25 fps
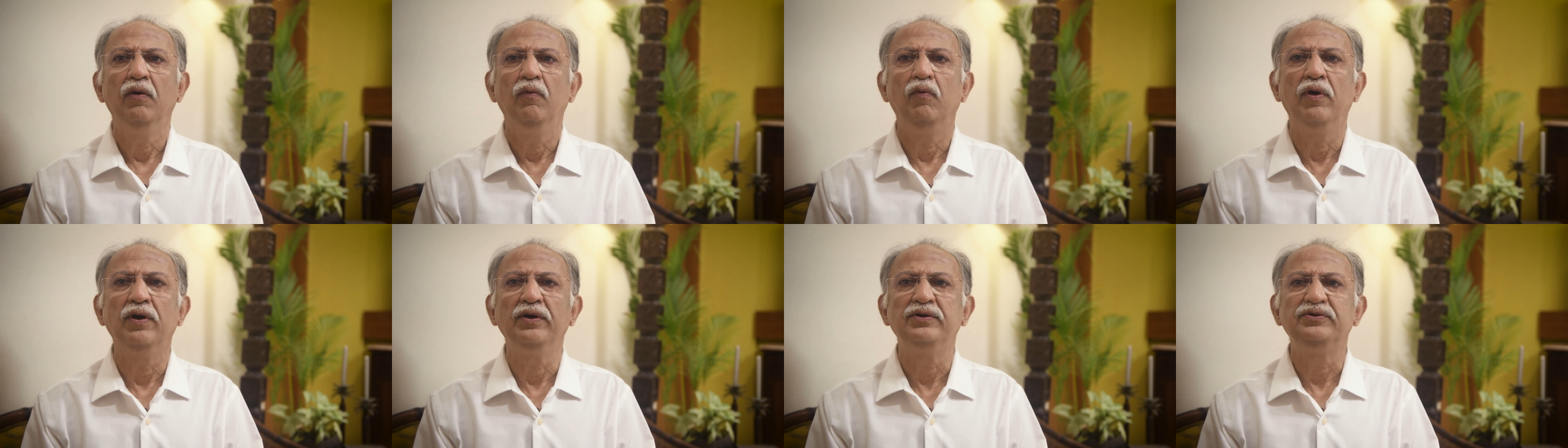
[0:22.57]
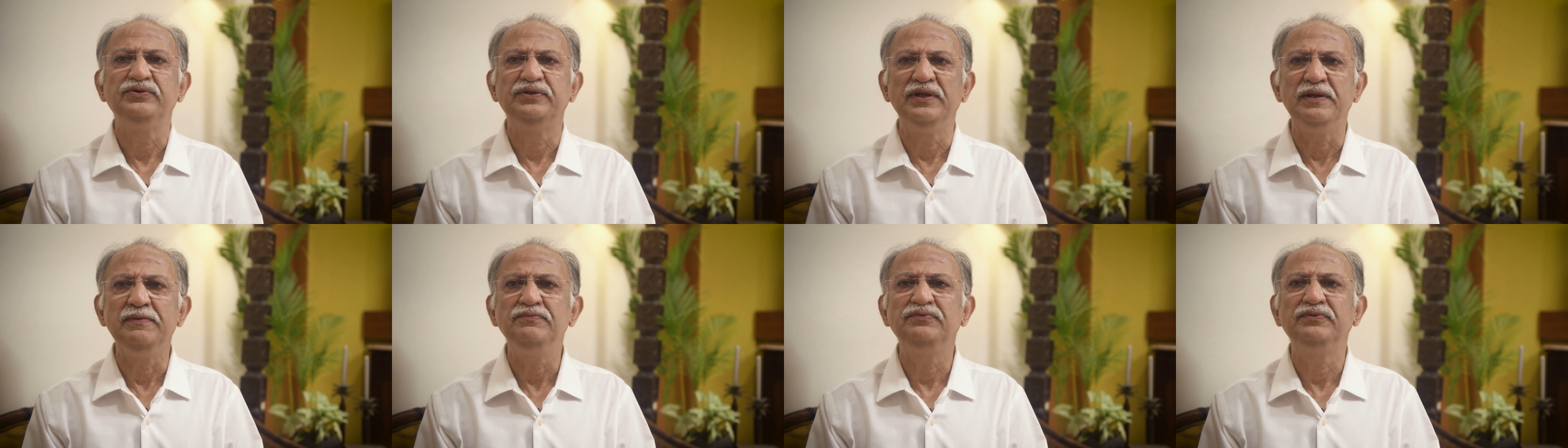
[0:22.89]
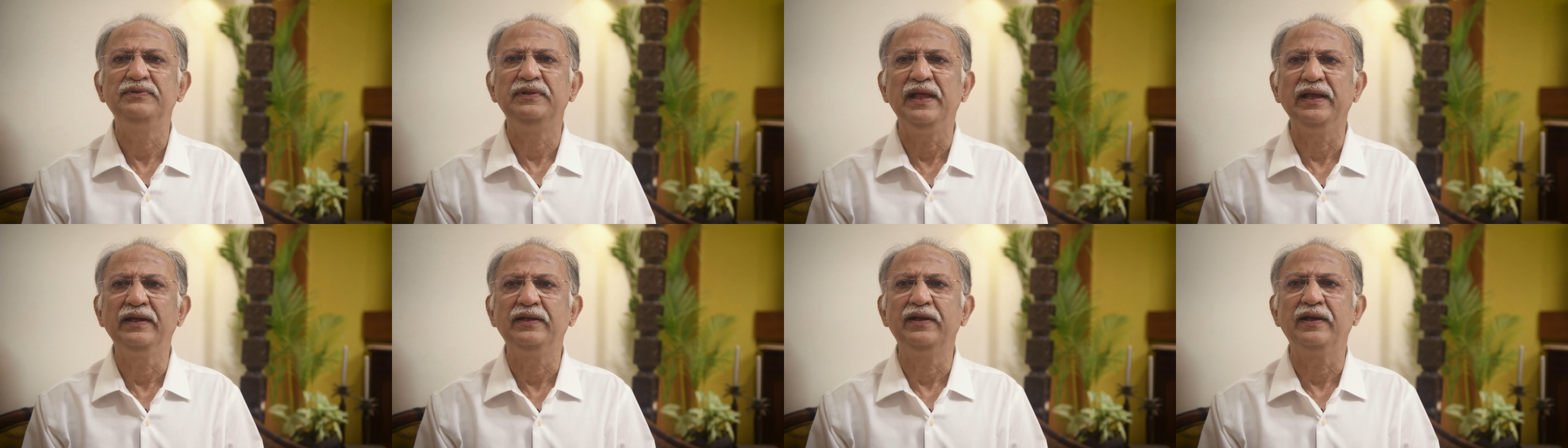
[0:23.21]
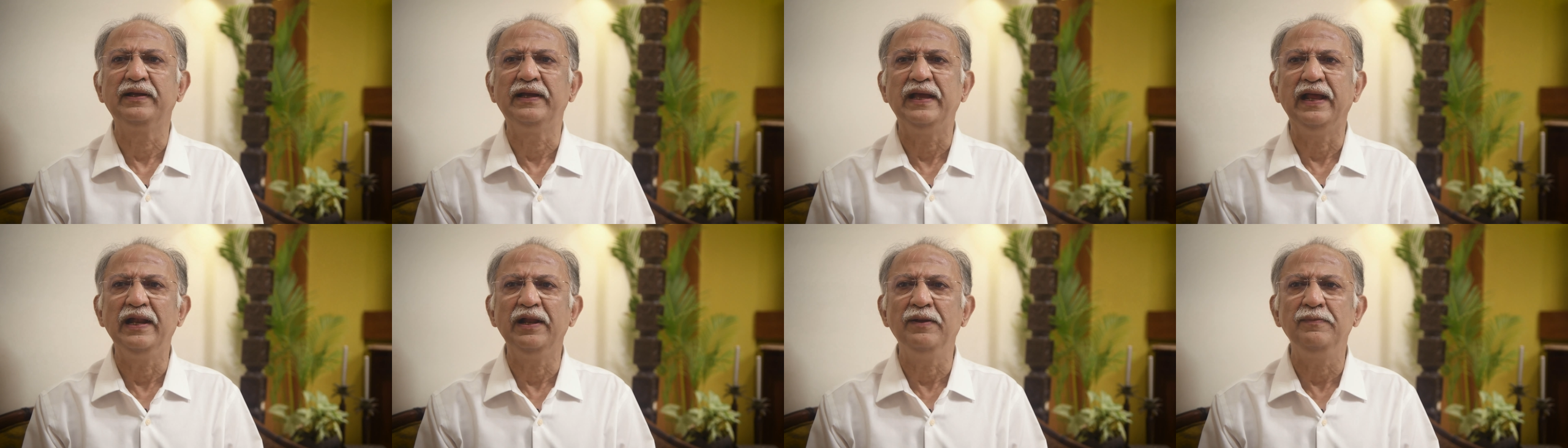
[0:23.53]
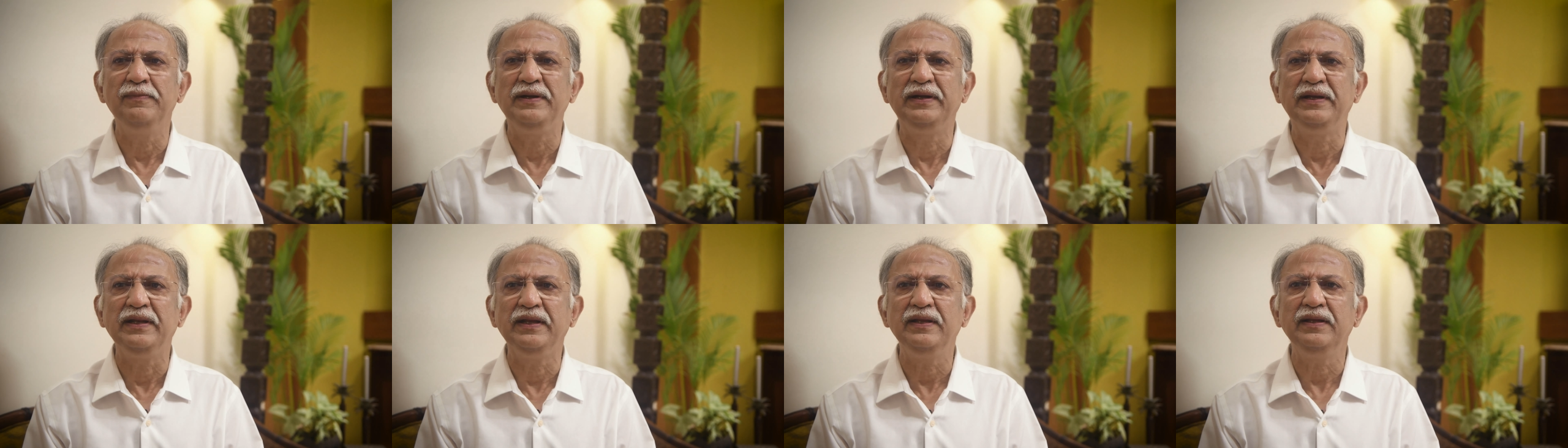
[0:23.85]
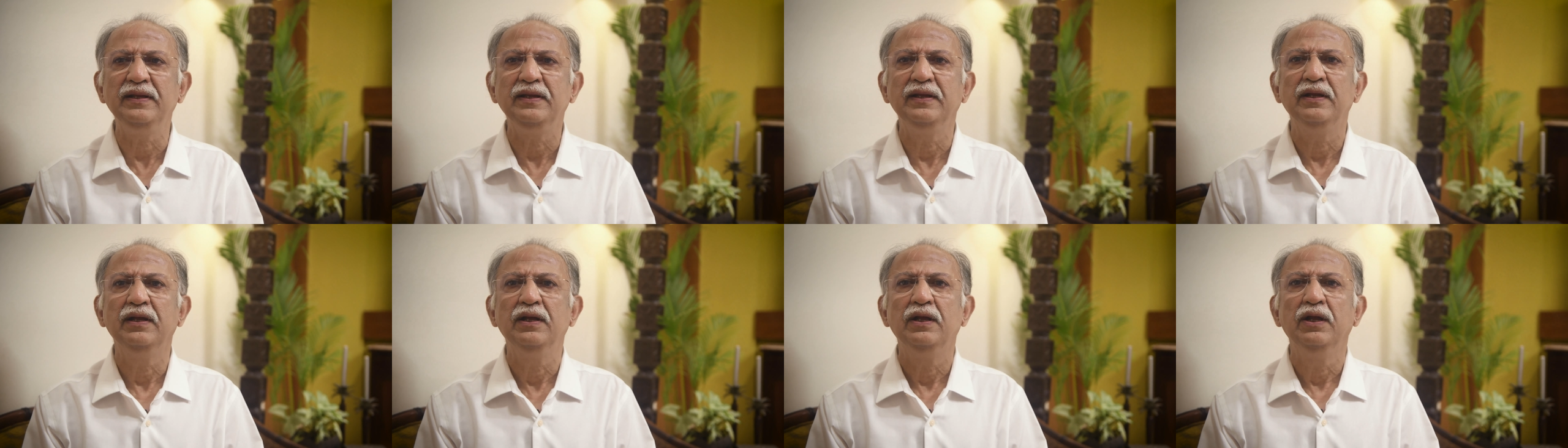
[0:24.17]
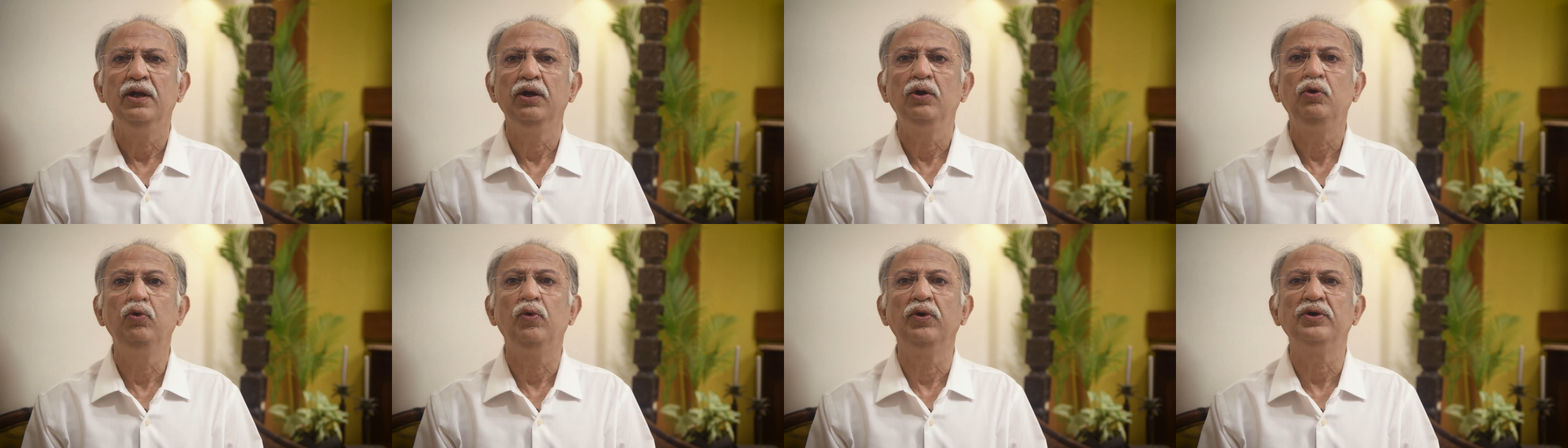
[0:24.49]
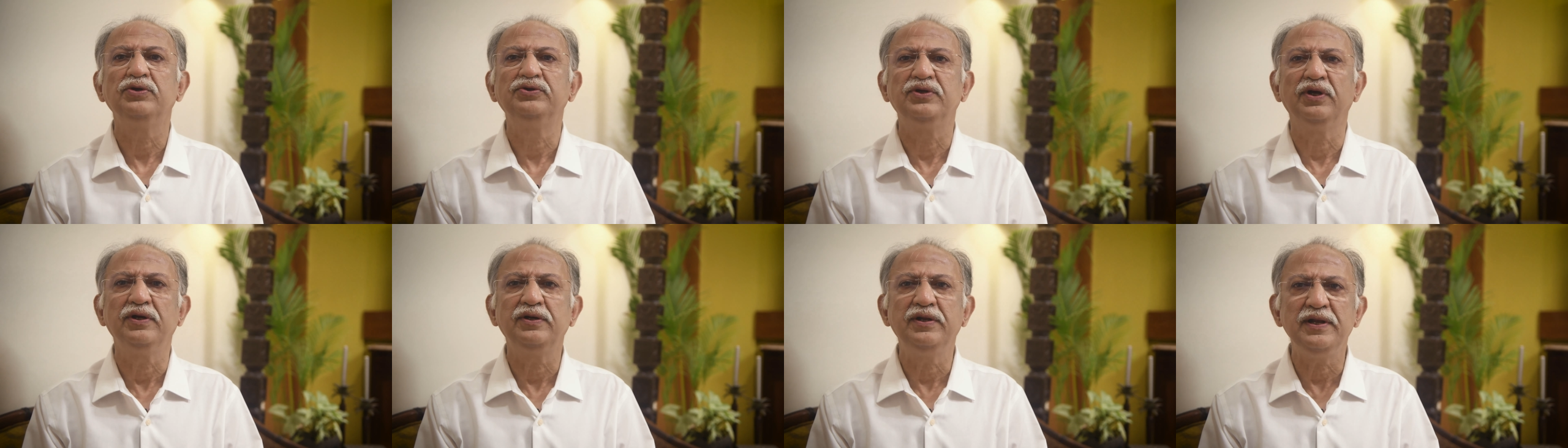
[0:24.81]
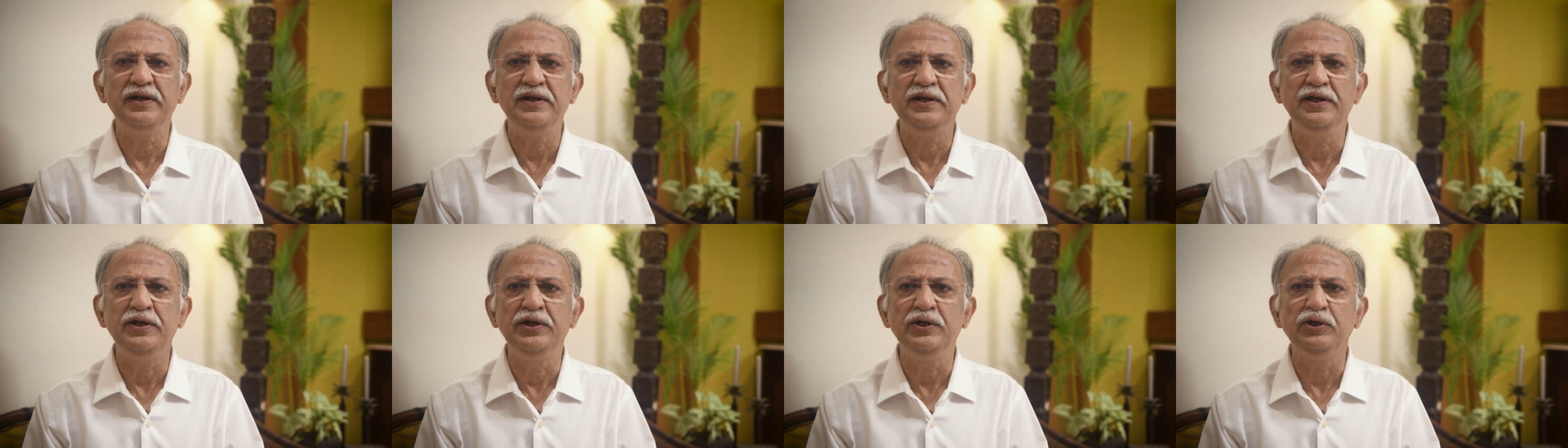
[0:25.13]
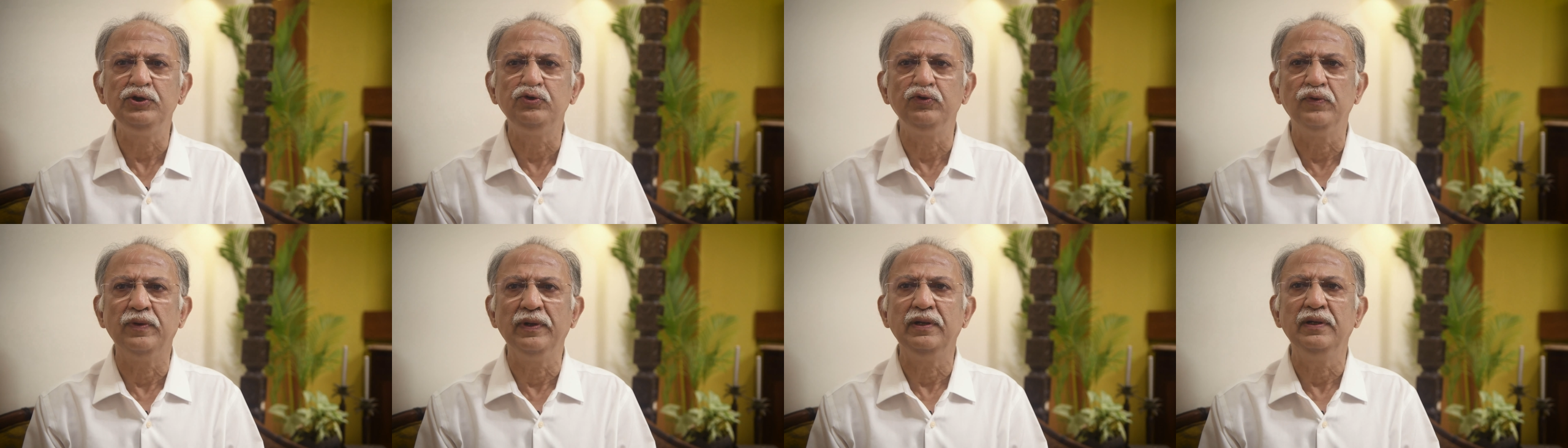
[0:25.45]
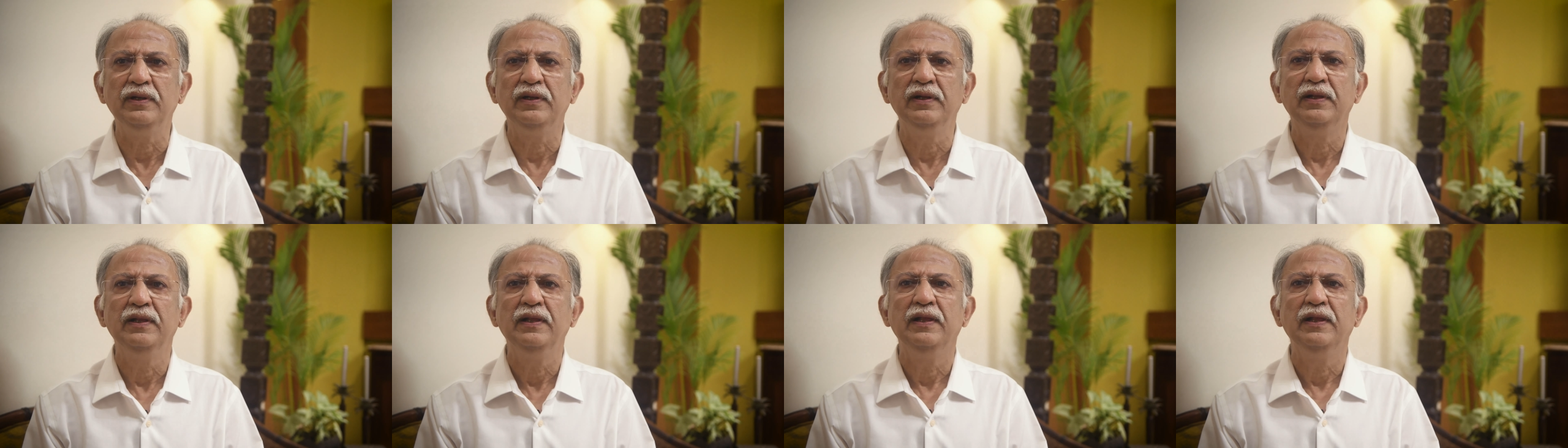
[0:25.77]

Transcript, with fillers: What seems like a calamity to a certain individual